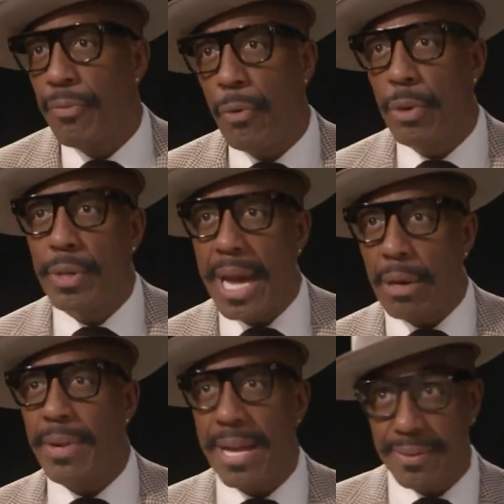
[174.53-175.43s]
before you
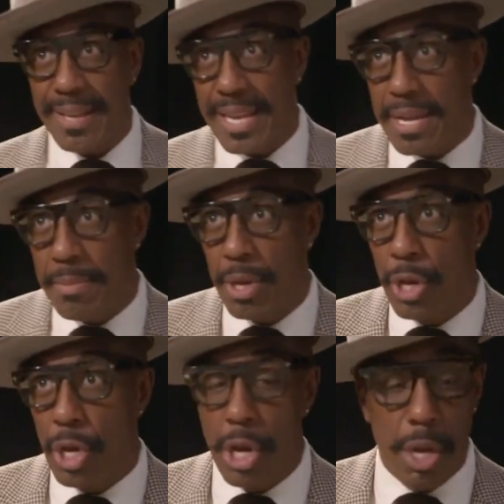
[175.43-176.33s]
got on that team,
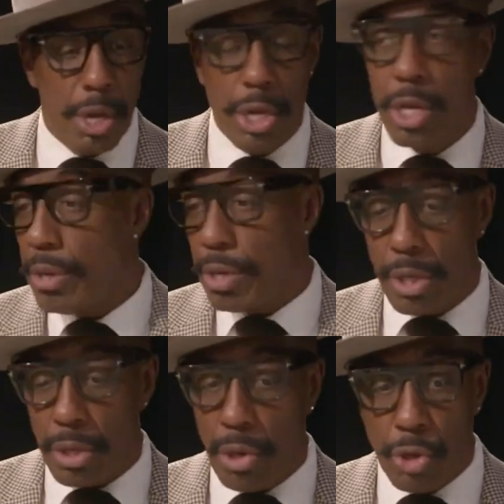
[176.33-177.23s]

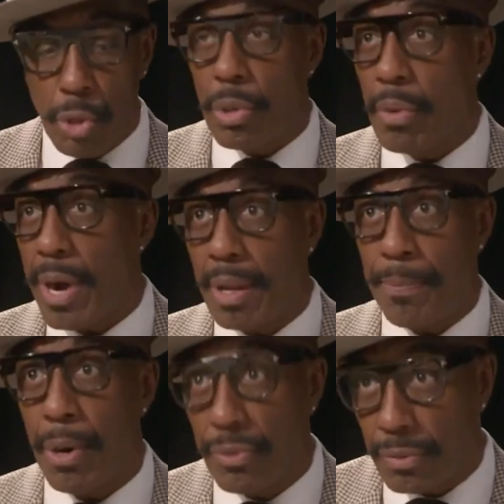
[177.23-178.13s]
you know, you were a regular
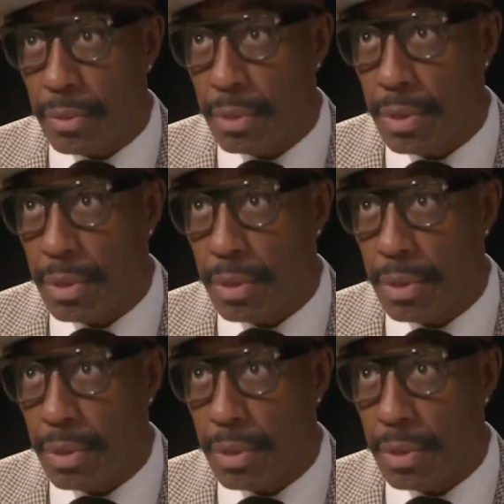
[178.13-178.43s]
person.